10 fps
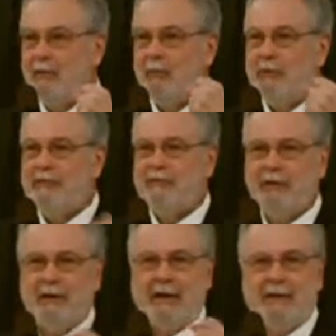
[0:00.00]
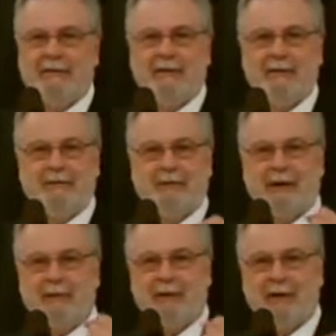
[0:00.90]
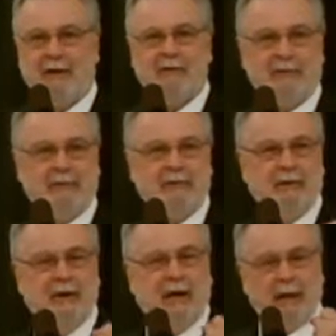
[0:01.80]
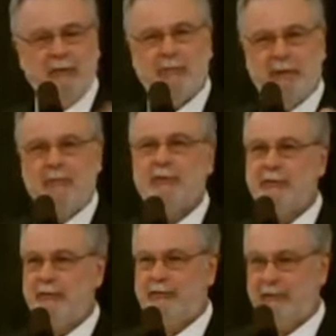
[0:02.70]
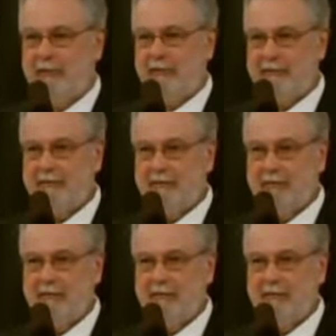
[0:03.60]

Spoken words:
When we started asking congregations, how many people do you serve?